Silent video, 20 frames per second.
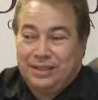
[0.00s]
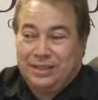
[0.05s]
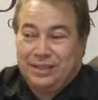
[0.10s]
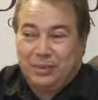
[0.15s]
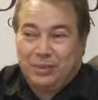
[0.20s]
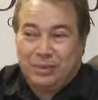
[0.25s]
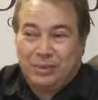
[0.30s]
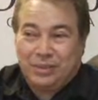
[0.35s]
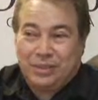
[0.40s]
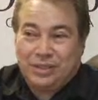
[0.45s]

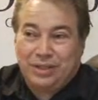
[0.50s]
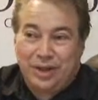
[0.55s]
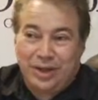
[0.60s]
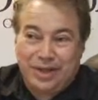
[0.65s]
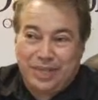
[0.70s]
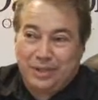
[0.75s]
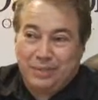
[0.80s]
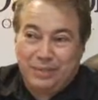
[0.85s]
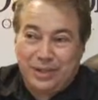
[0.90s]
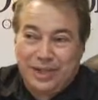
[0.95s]
What we're
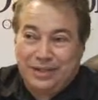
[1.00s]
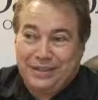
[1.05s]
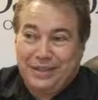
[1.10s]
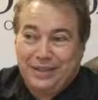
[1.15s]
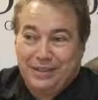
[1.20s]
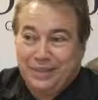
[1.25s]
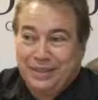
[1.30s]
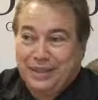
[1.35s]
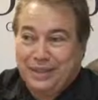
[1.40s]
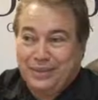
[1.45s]
talking about
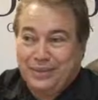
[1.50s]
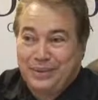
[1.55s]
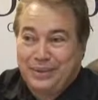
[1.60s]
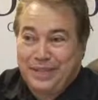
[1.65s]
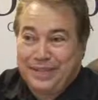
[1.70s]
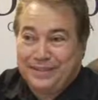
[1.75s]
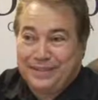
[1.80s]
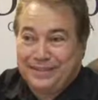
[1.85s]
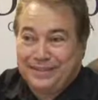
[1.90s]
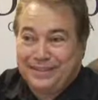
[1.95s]
here, by the
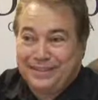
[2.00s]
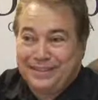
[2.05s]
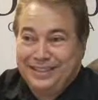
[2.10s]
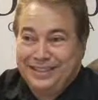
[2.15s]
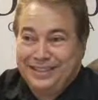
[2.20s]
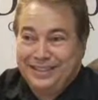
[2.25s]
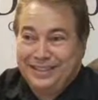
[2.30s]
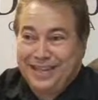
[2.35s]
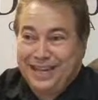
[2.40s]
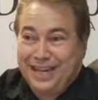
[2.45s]
way,
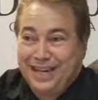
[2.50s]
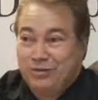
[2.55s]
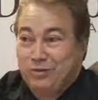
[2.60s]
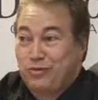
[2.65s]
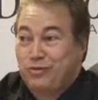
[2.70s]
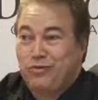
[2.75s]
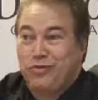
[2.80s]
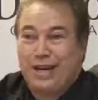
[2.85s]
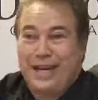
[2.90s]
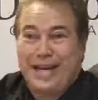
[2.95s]
is not
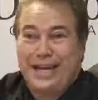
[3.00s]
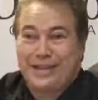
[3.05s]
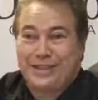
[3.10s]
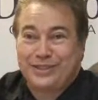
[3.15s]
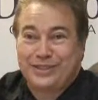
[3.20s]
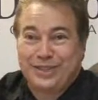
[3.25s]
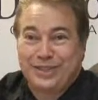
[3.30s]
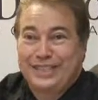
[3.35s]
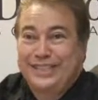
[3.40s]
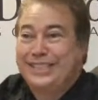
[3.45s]

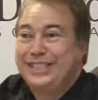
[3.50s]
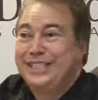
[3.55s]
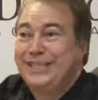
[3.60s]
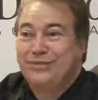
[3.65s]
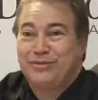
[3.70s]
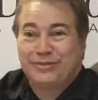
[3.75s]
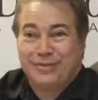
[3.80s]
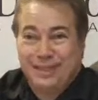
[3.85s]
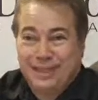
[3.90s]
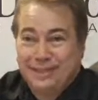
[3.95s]
radically
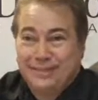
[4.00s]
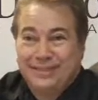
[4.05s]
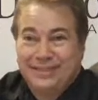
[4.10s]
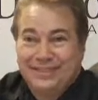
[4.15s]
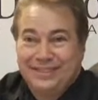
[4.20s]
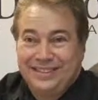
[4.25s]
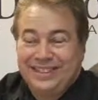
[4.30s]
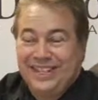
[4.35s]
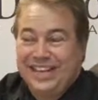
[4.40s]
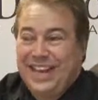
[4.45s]
different,
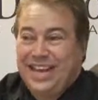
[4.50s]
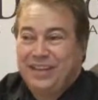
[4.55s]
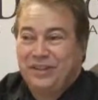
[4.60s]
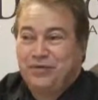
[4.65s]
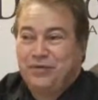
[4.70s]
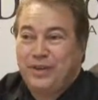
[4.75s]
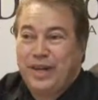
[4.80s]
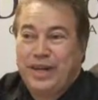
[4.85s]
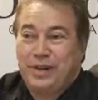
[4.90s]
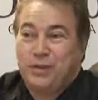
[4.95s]
and
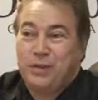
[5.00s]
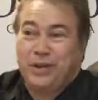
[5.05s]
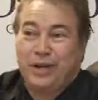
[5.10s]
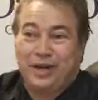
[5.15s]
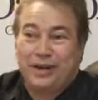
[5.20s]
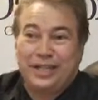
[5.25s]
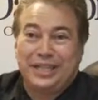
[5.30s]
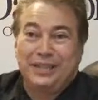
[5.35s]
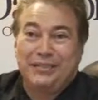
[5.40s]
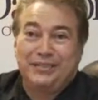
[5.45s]
in fact, we
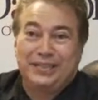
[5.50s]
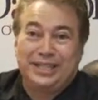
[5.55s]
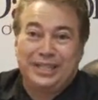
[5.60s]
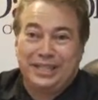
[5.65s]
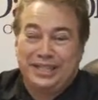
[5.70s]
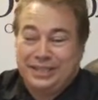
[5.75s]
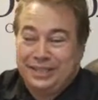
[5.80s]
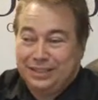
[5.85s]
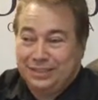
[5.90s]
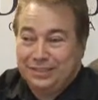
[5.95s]
already have
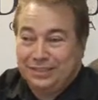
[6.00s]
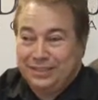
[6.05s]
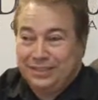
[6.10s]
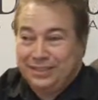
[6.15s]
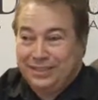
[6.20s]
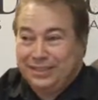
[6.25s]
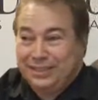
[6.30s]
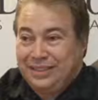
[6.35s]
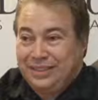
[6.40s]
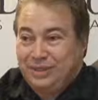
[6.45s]
seen it.
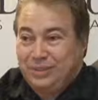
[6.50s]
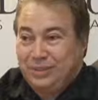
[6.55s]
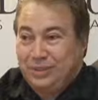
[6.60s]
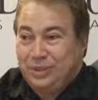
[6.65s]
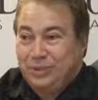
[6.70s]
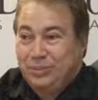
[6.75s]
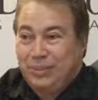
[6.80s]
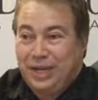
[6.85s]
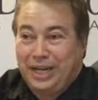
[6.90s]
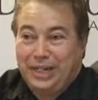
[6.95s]
When
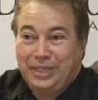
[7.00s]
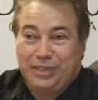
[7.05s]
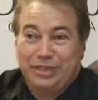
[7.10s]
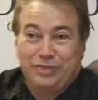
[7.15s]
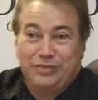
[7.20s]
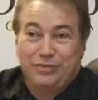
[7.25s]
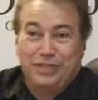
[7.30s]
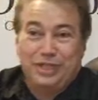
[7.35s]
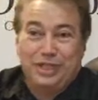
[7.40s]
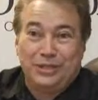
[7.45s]
you buy
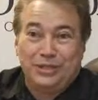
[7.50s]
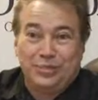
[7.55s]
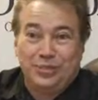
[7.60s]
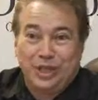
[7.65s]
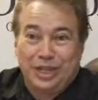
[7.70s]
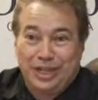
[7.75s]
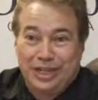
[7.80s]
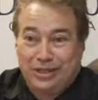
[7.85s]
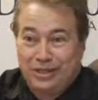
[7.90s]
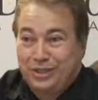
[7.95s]
your
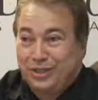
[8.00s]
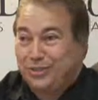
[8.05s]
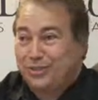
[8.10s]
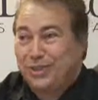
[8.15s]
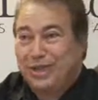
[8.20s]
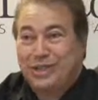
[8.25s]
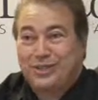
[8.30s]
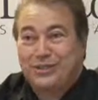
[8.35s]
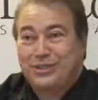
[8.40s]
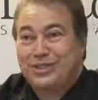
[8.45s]
VMware or your
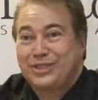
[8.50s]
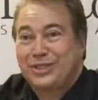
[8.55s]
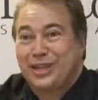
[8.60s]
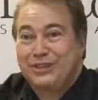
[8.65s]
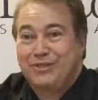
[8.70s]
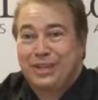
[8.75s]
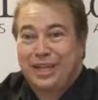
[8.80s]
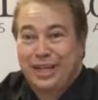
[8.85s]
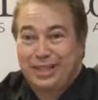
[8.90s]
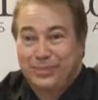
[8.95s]

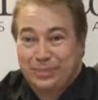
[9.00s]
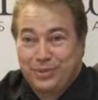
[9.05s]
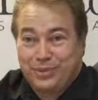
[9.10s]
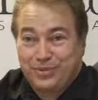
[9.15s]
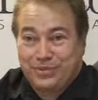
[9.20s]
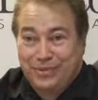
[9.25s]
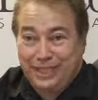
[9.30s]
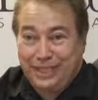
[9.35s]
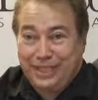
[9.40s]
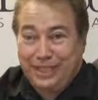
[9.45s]
Microsoft Hyper
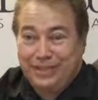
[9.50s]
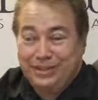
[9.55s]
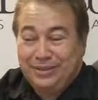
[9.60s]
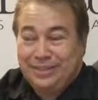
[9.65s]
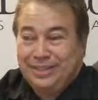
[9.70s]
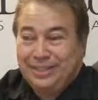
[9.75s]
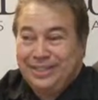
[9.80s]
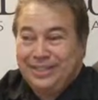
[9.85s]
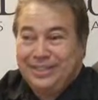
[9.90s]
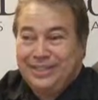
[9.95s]
V,
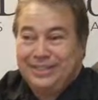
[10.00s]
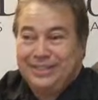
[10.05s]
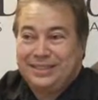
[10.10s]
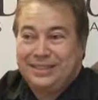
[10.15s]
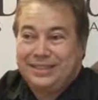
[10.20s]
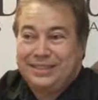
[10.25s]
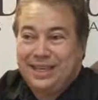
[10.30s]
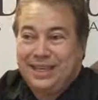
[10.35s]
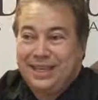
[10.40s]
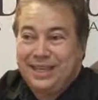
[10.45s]

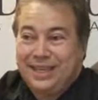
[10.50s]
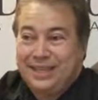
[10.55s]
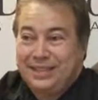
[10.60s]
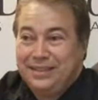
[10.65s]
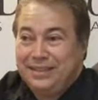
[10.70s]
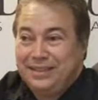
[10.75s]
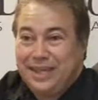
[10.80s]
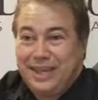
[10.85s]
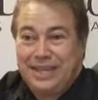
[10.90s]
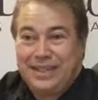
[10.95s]

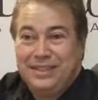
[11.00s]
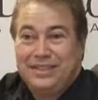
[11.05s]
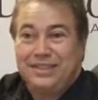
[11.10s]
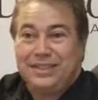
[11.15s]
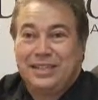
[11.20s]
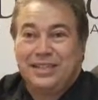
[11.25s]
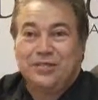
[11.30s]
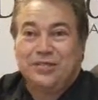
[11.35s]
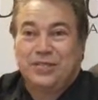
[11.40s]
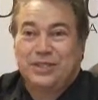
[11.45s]
today that
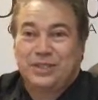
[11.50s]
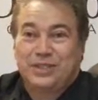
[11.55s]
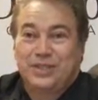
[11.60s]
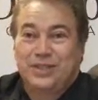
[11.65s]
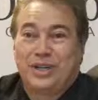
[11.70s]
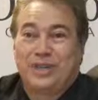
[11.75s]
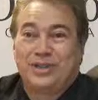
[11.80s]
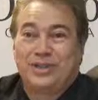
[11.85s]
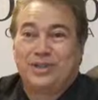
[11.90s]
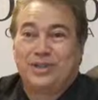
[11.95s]
is
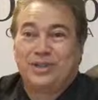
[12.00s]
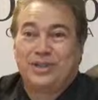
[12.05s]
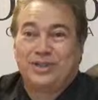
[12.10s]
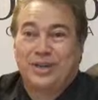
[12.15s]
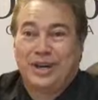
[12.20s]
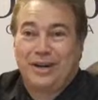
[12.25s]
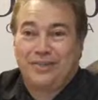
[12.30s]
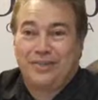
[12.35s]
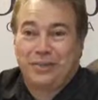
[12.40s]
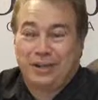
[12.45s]
infrastructure
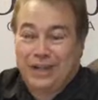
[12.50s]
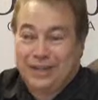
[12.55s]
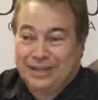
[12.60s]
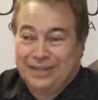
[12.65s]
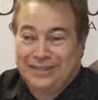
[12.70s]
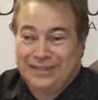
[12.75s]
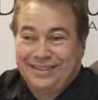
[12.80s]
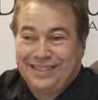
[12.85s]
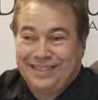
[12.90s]
software.